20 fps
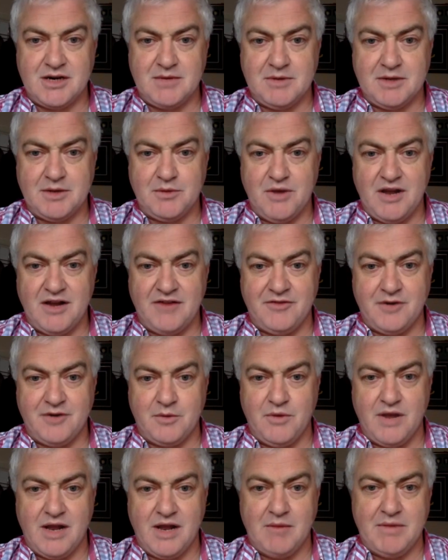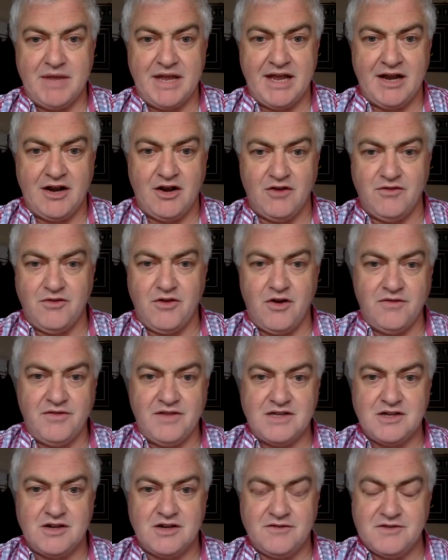about the welfare and well-being of
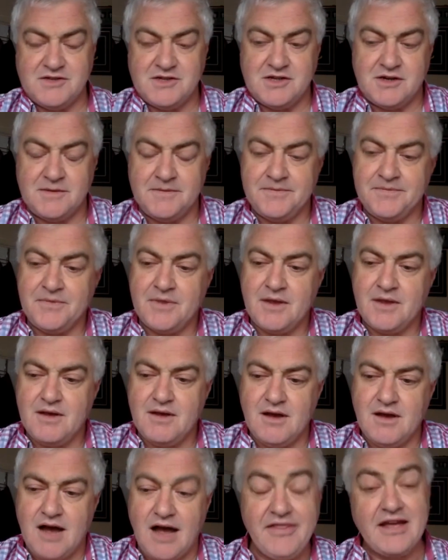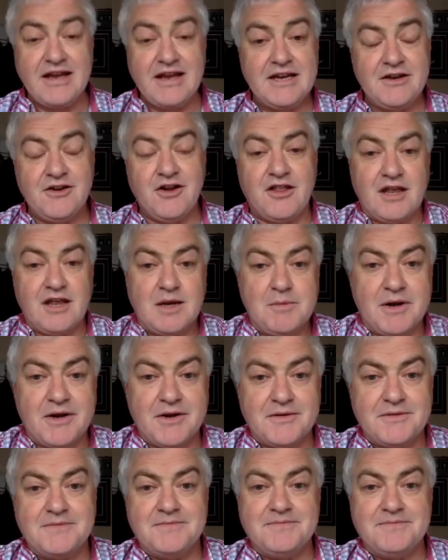this officer, and then did nothing about it.